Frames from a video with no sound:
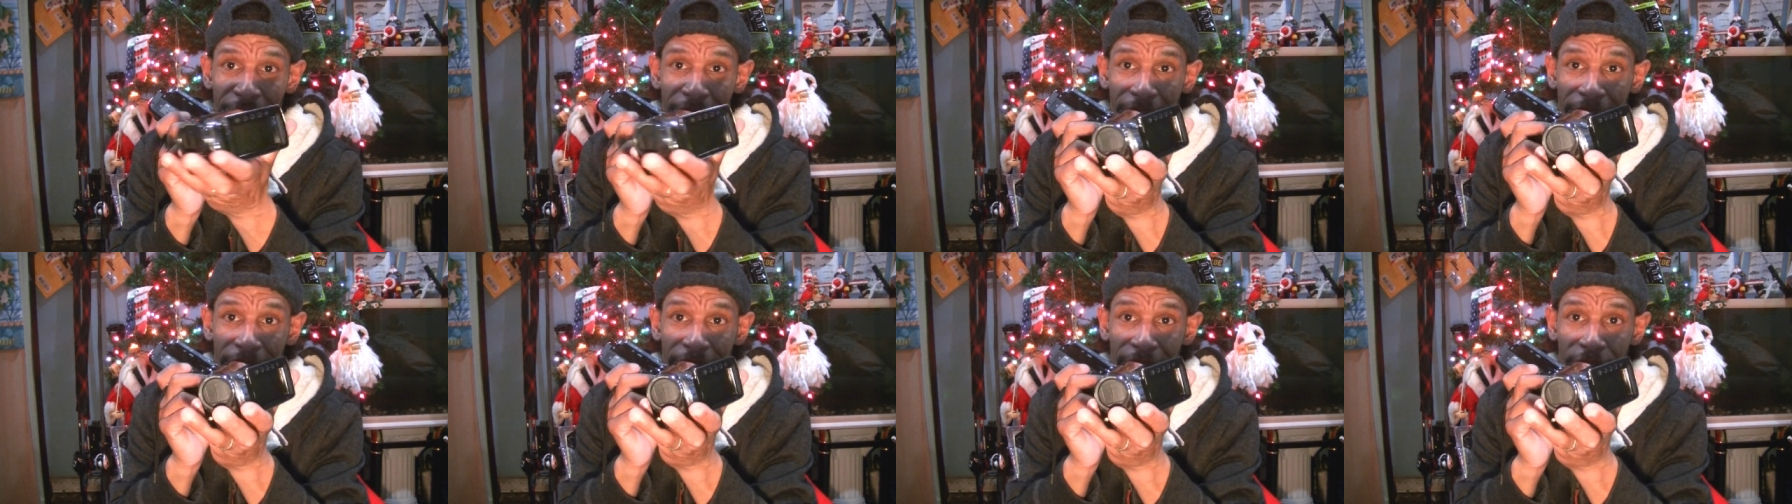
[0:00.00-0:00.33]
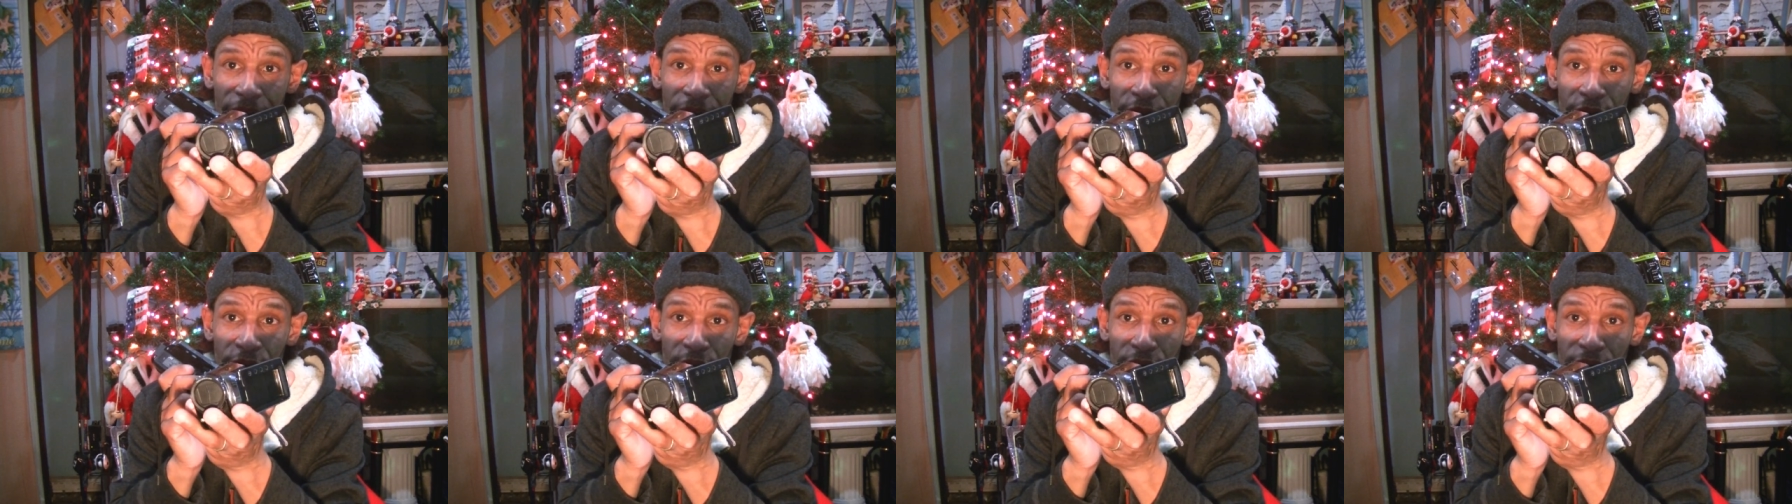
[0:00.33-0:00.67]
and the
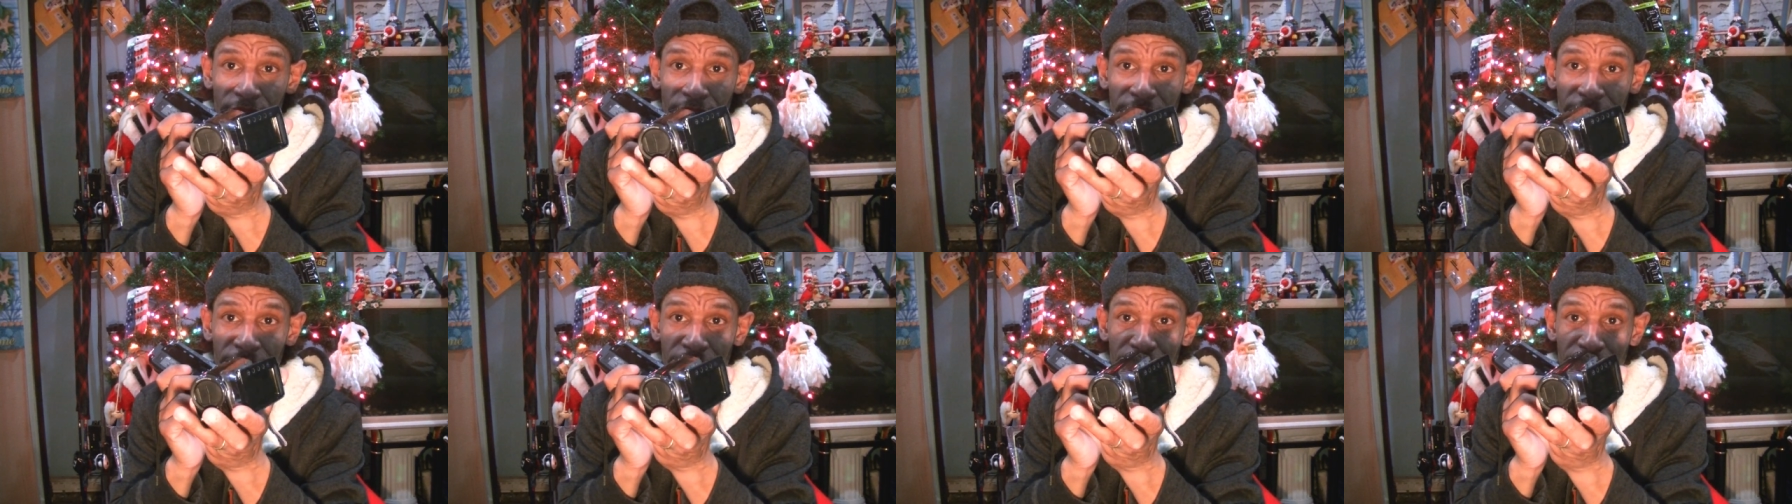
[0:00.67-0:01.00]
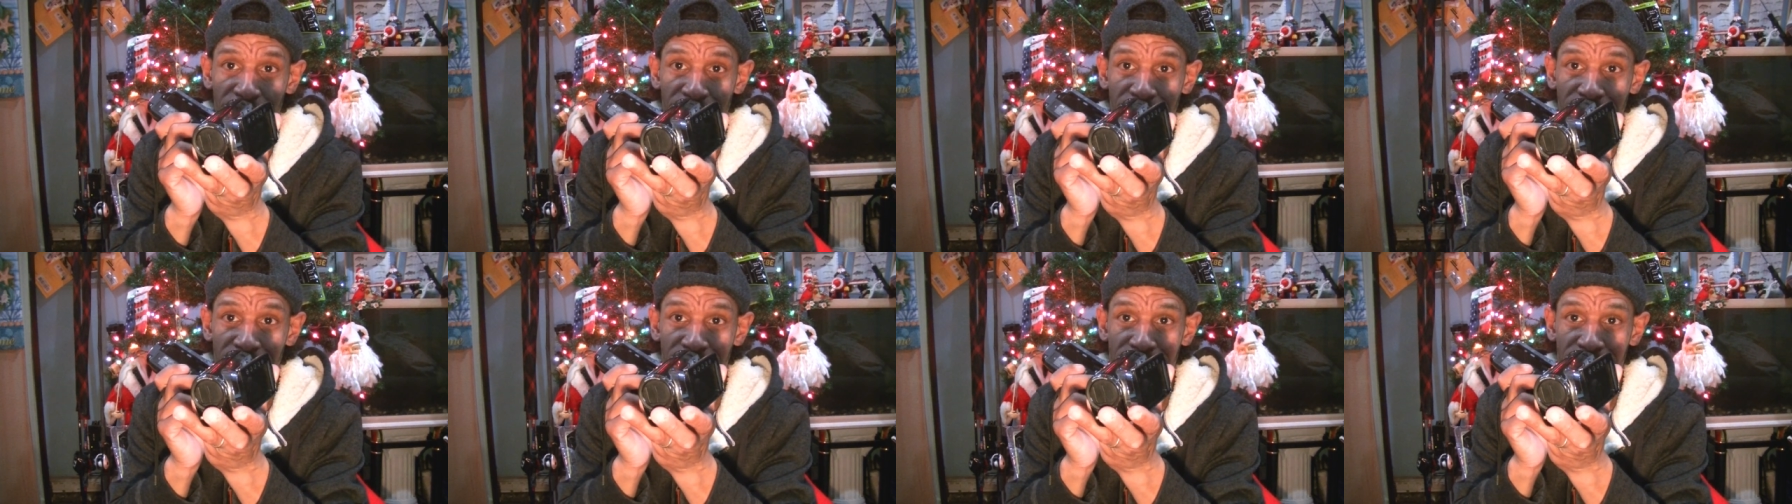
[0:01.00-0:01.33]
other one,
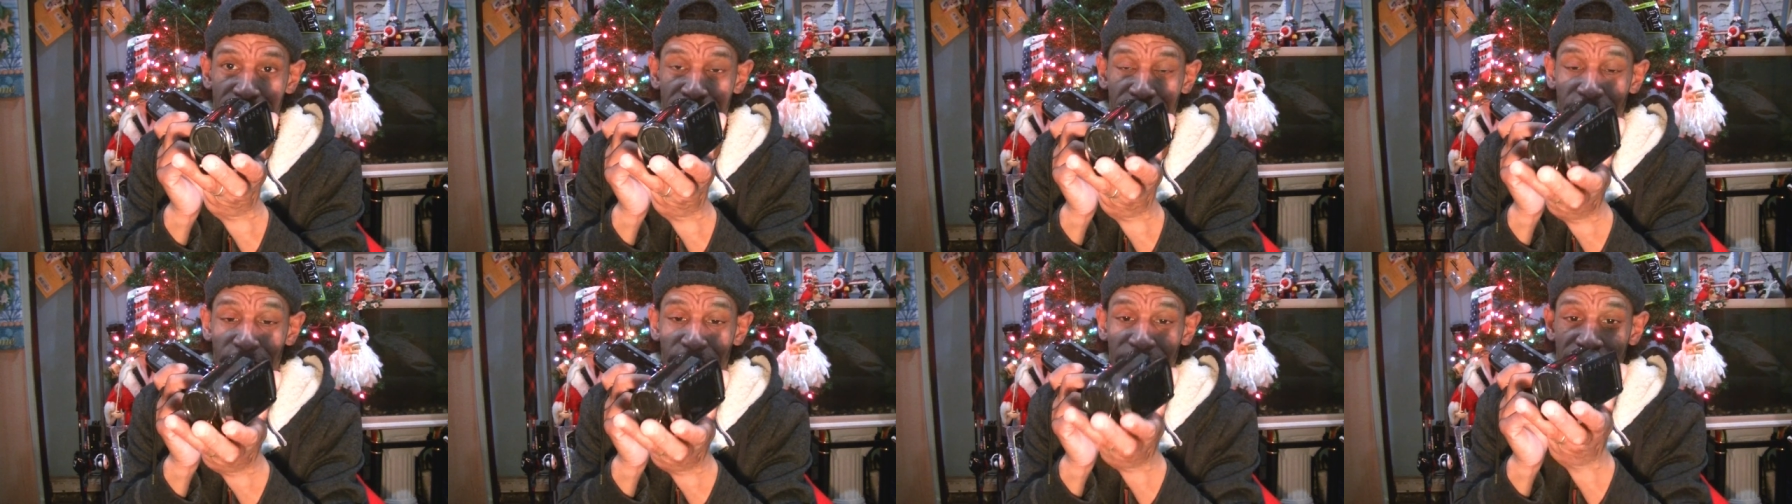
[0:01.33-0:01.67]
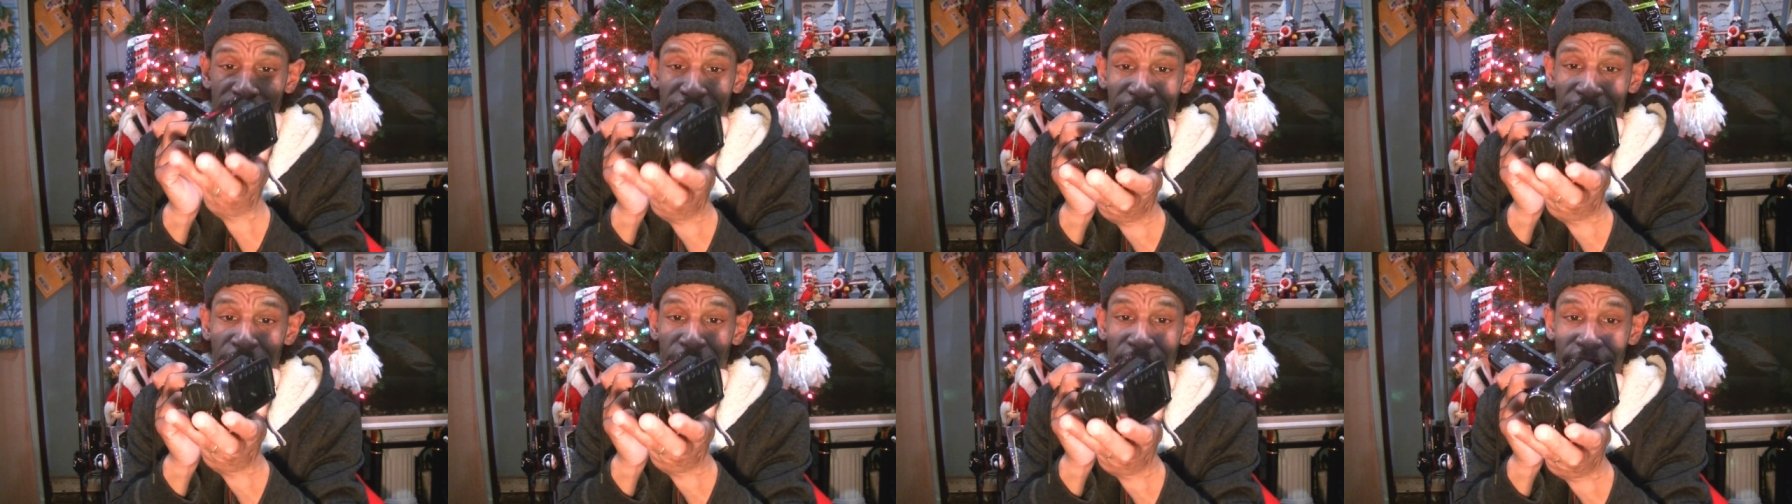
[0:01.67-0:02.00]
it's a little bit
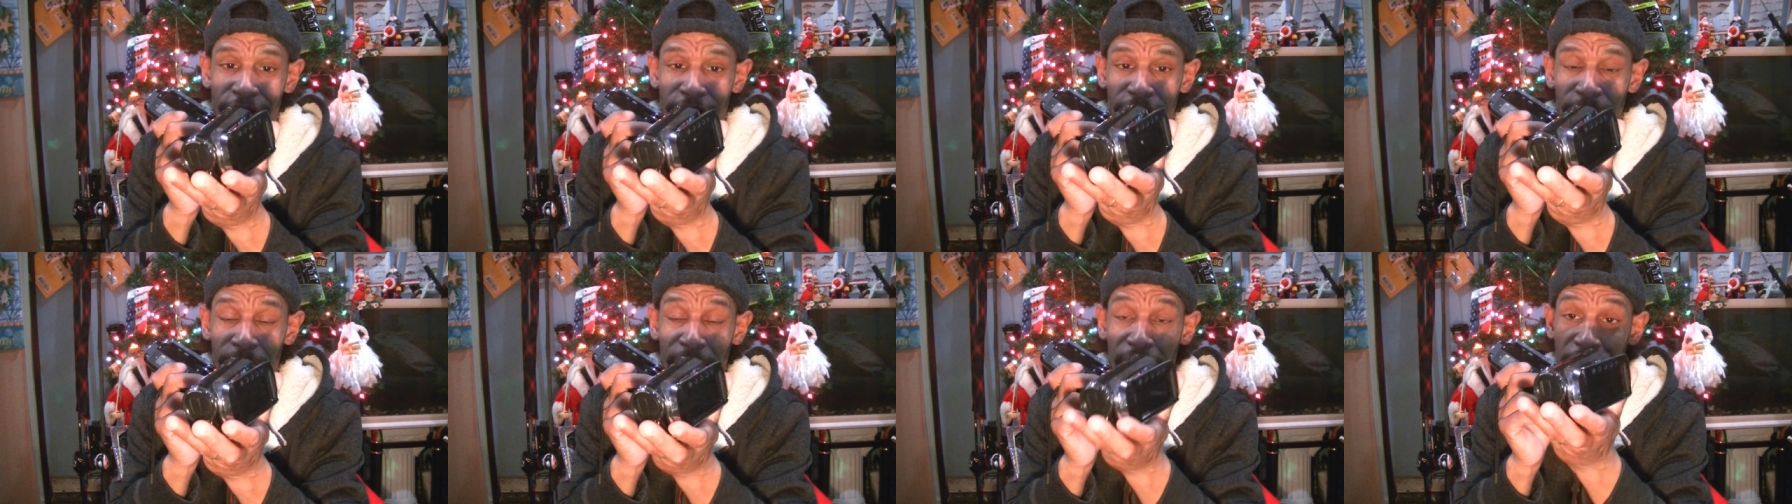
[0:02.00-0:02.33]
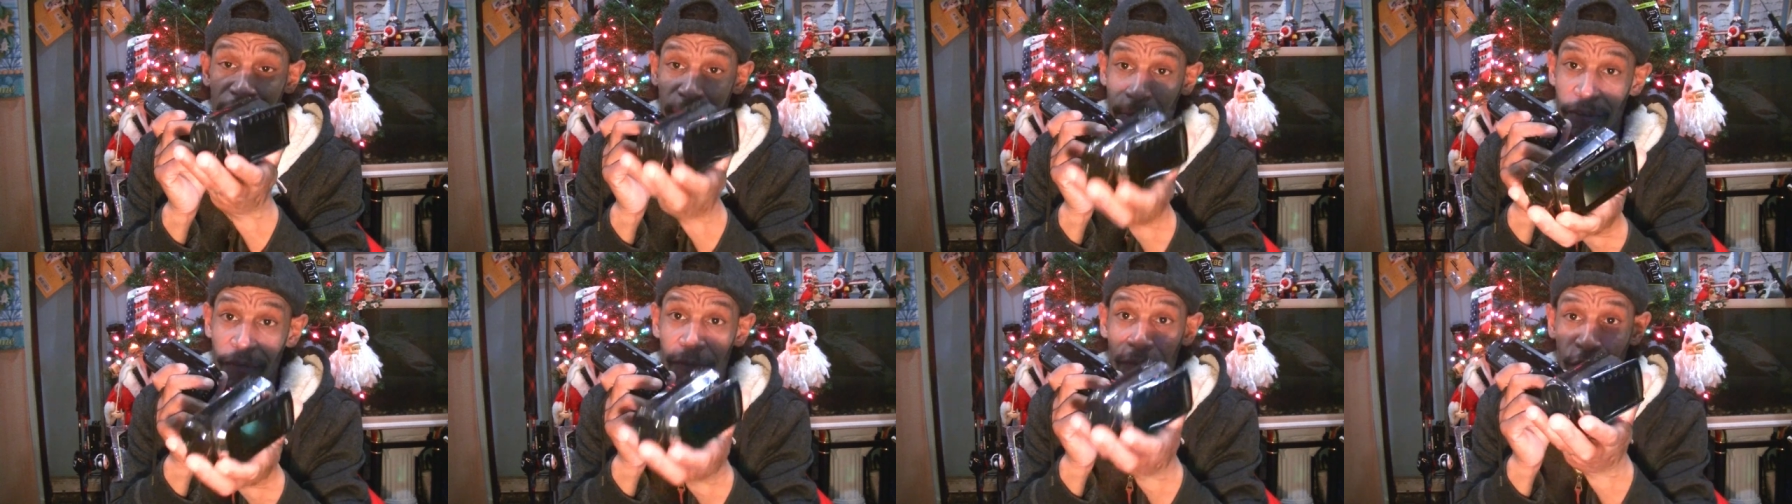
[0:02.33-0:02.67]
tighter to the
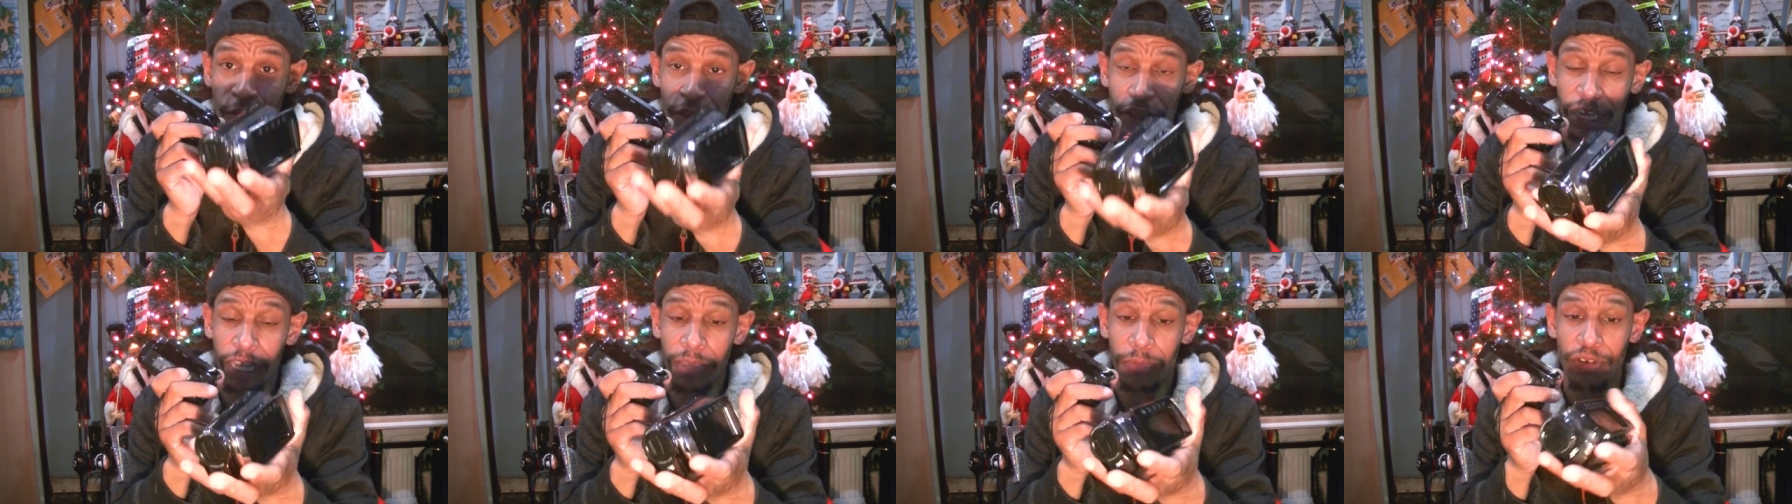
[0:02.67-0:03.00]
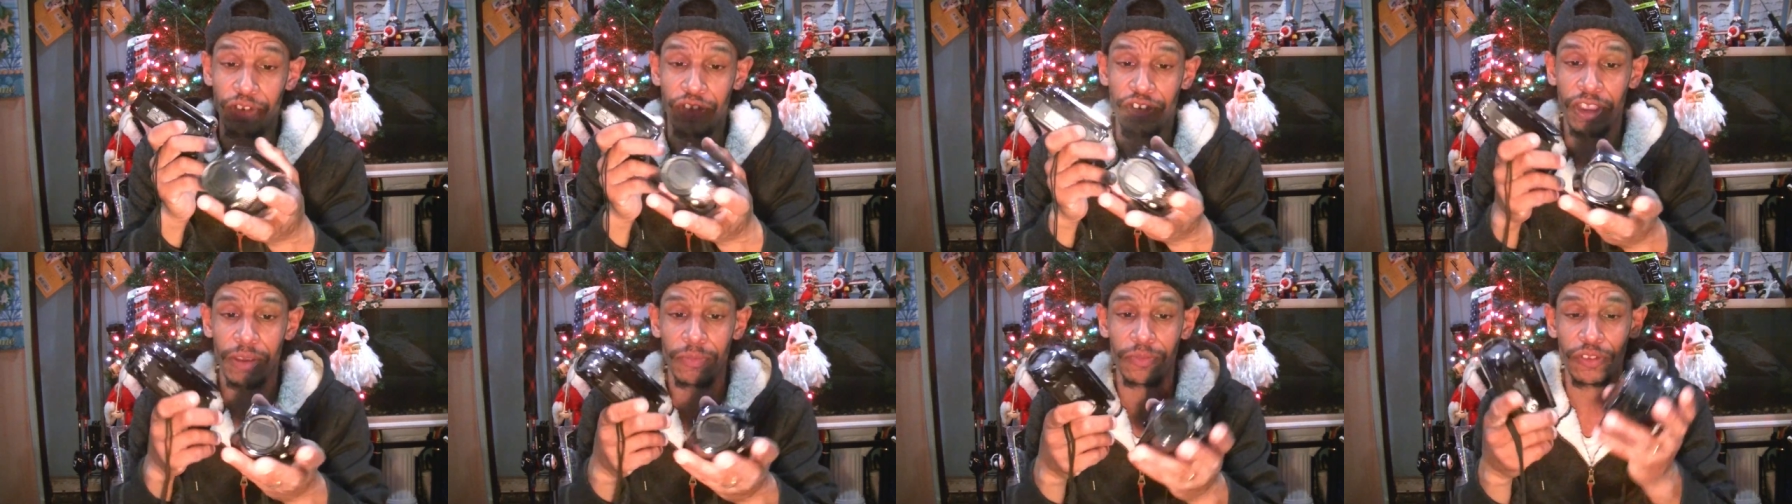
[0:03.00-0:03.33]
body before the
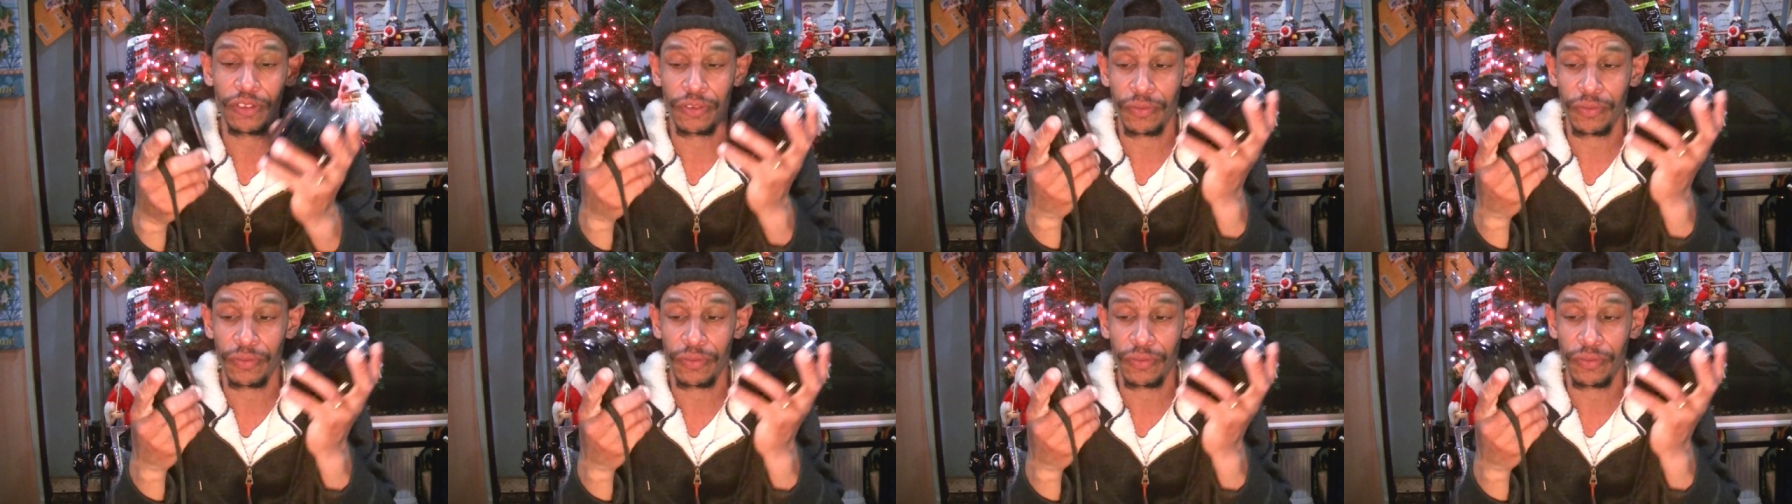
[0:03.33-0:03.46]
image comes